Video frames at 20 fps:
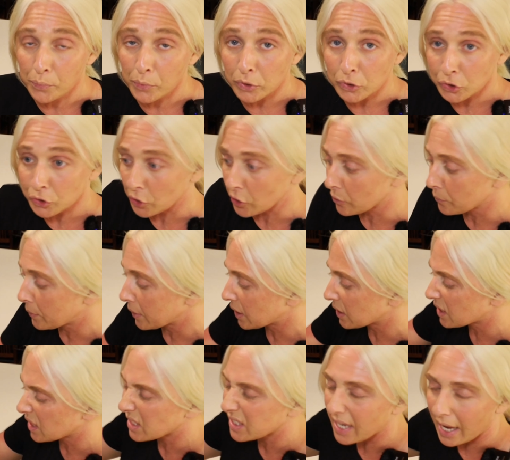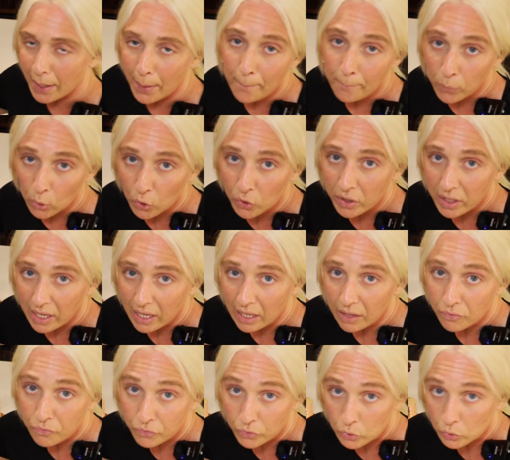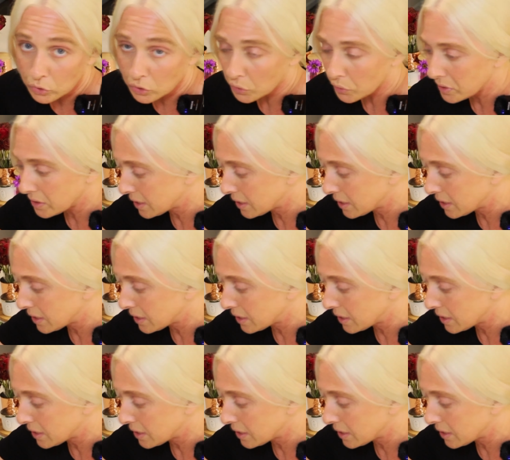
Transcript: preserve because it's not a bulky food, so